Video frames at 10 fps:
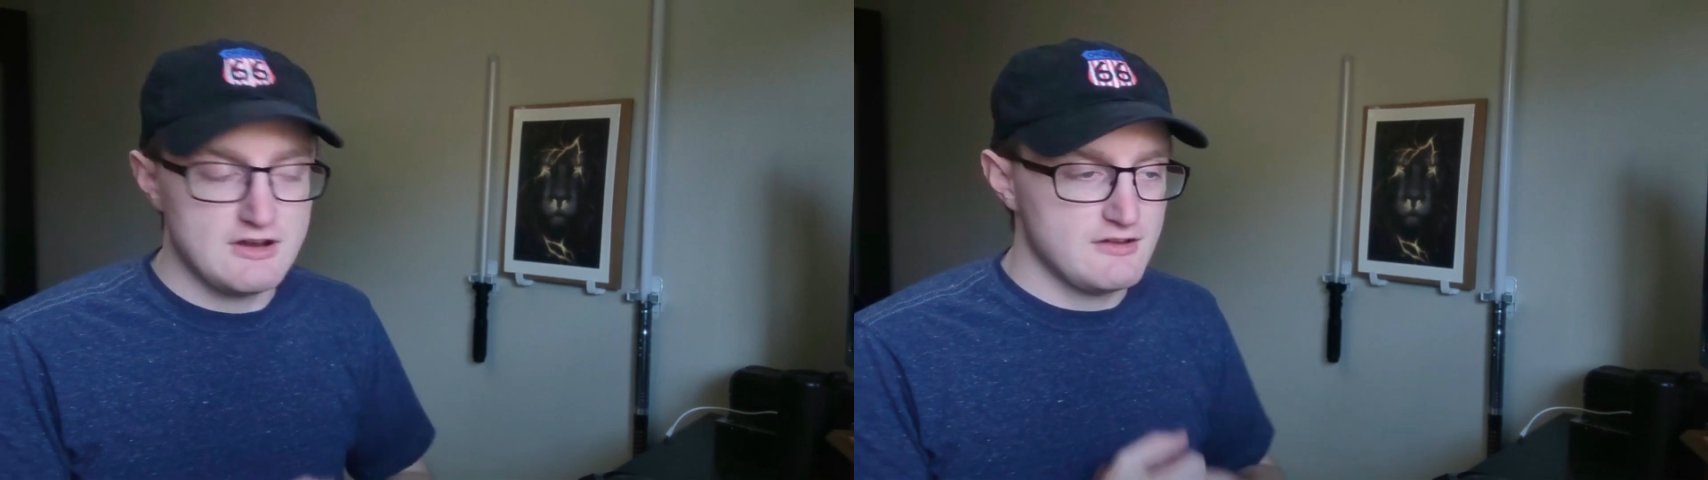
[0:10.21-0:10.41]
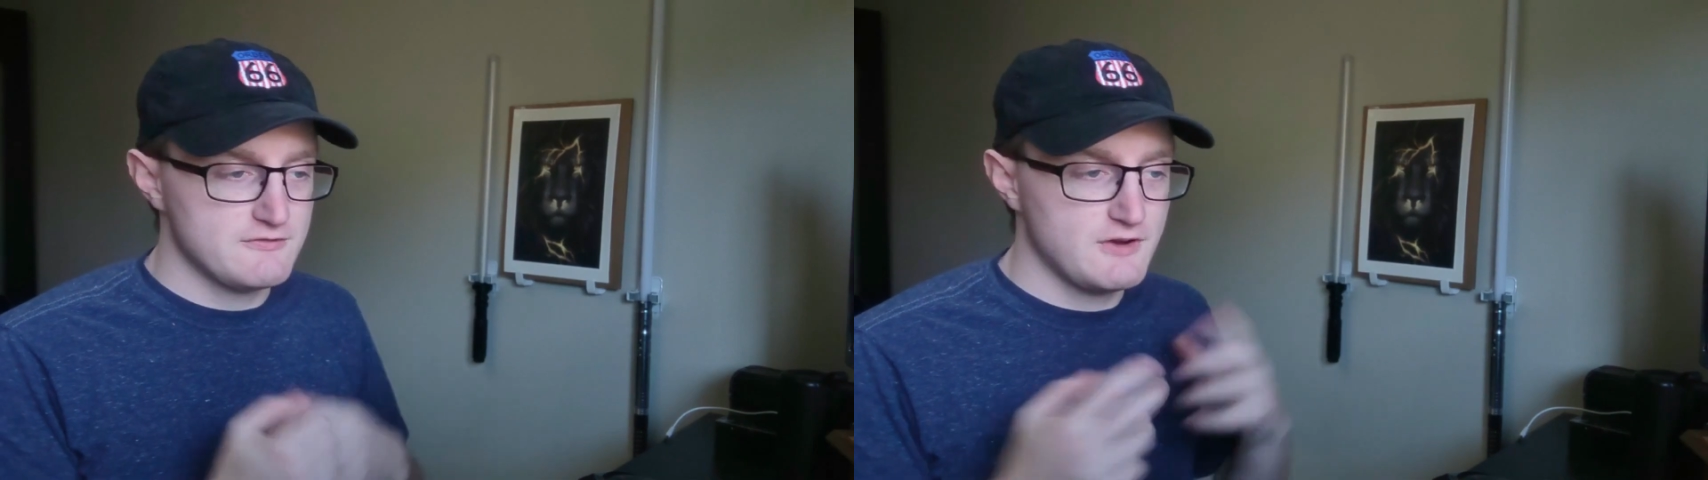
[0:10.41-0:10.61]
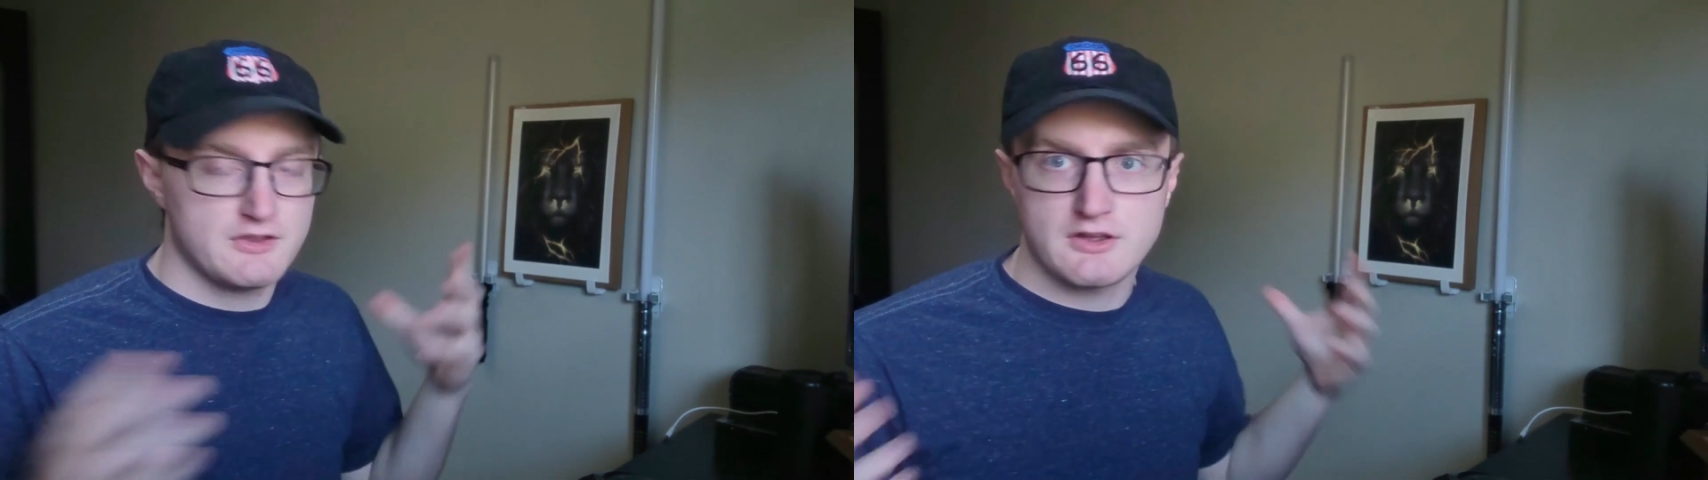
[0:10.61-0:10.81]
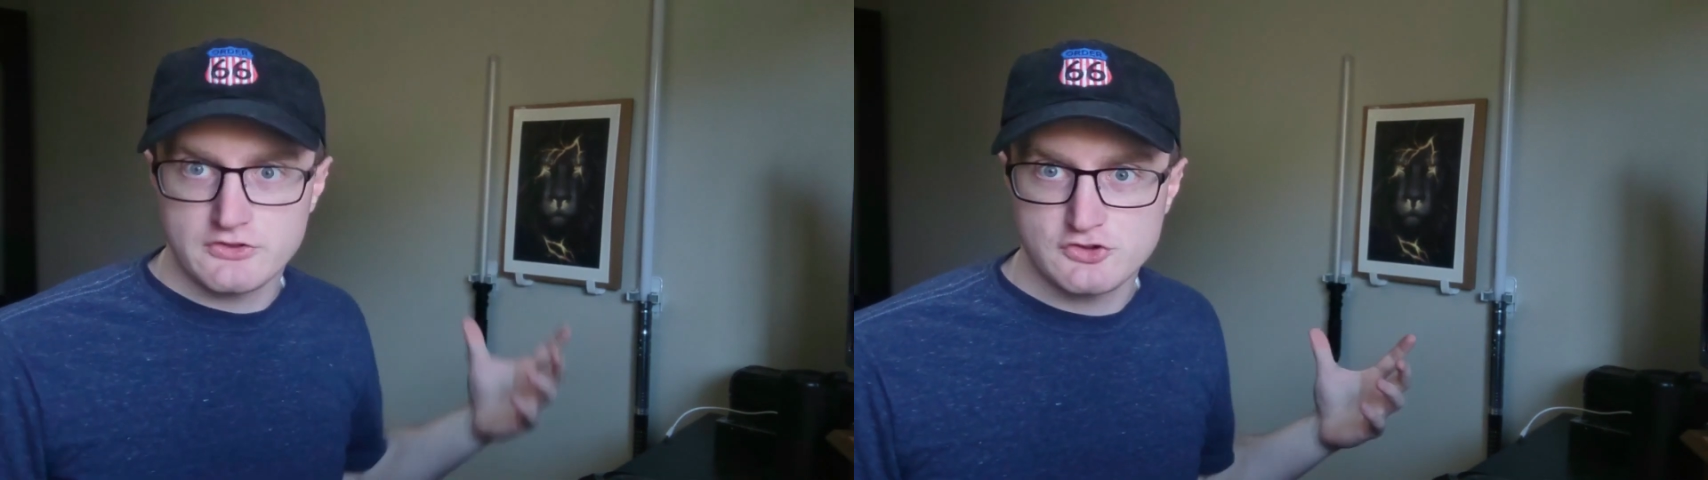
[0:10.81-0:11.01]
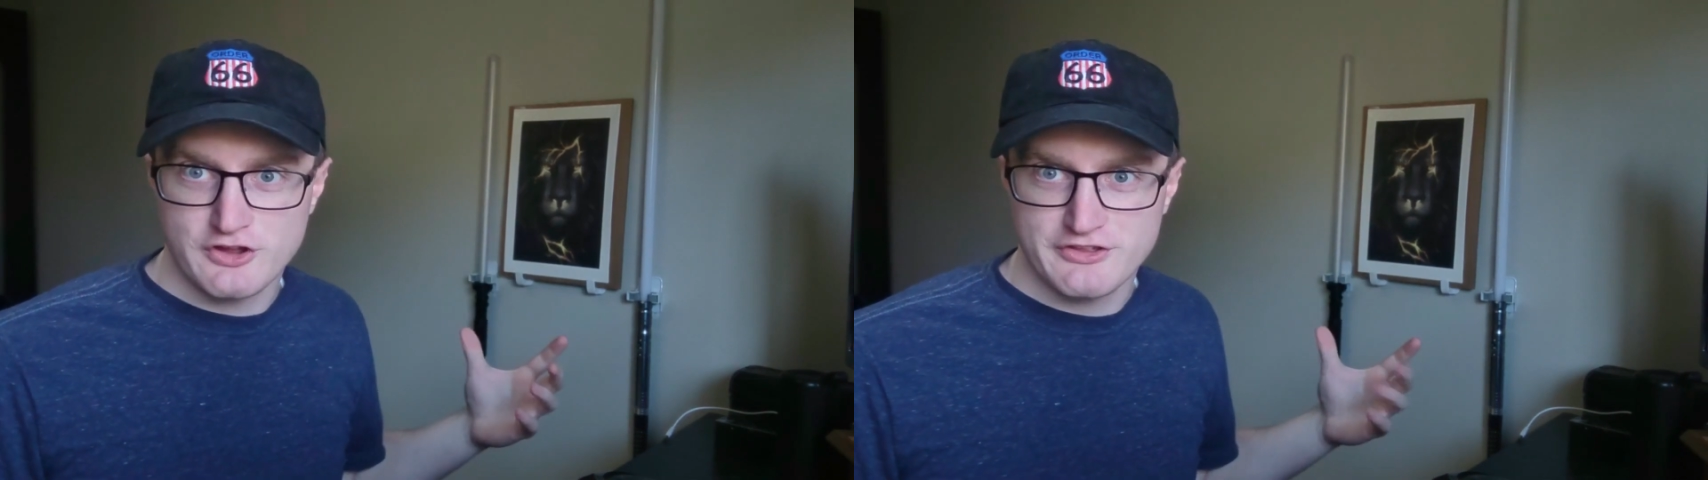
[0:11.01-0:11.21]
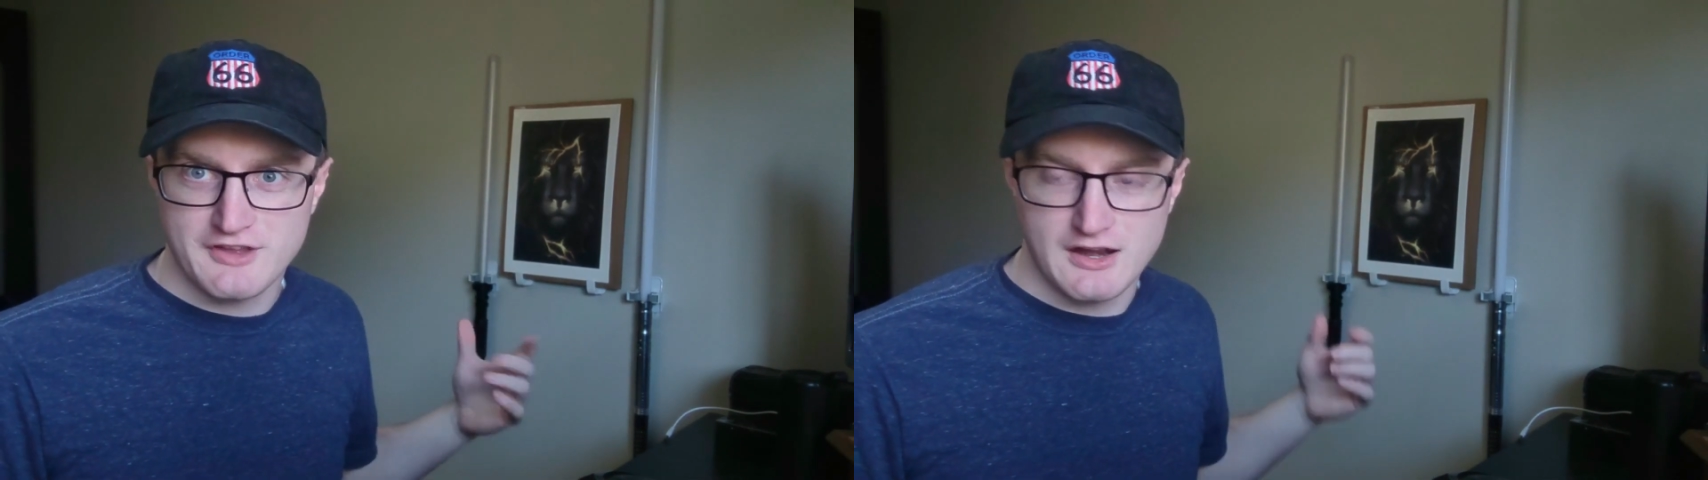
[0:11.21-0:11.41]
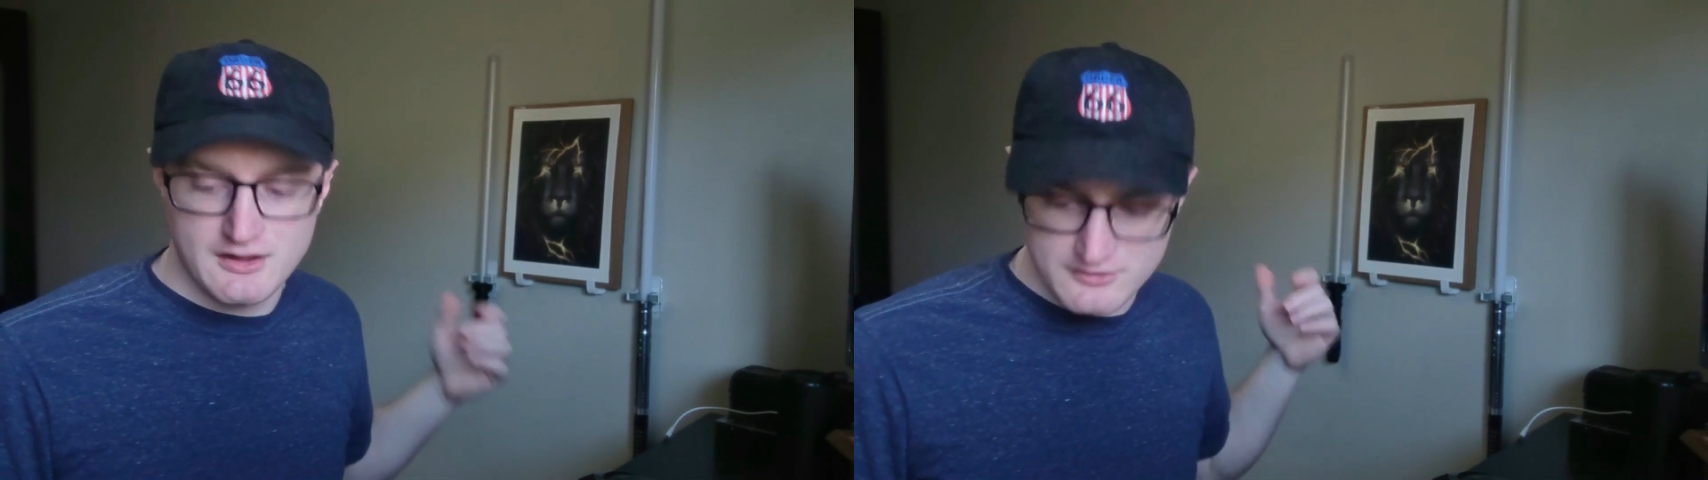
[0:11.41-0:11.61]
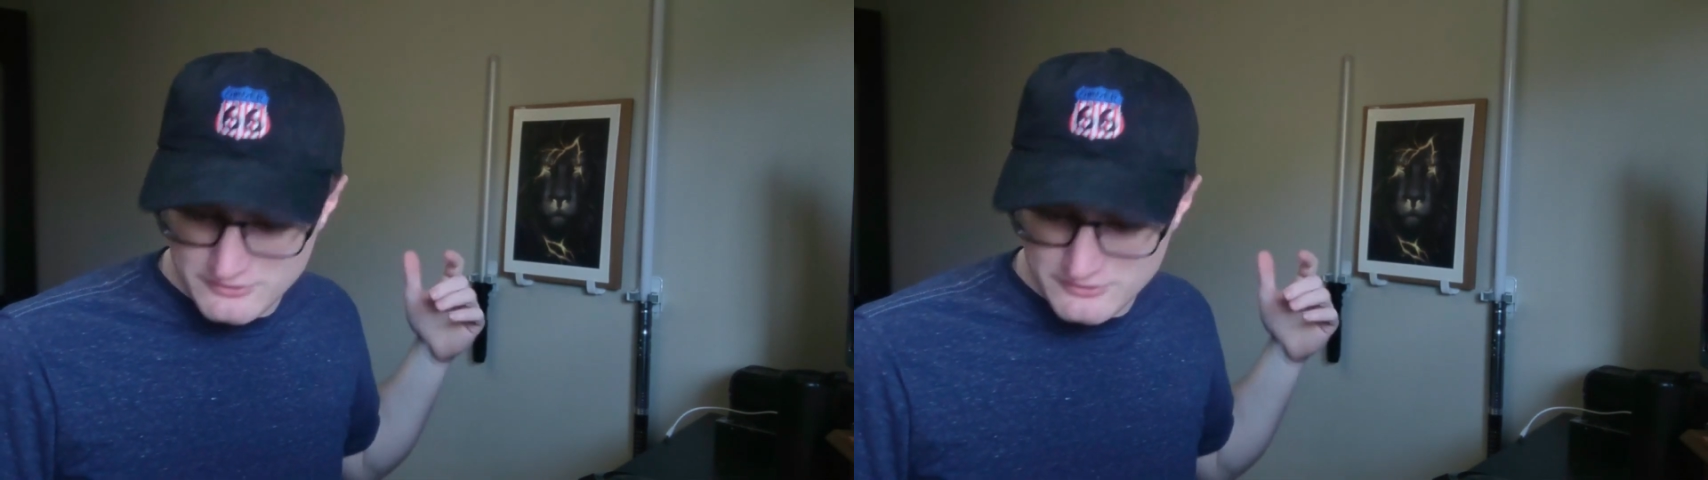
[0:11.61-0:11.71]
and I finally got the chance to get it.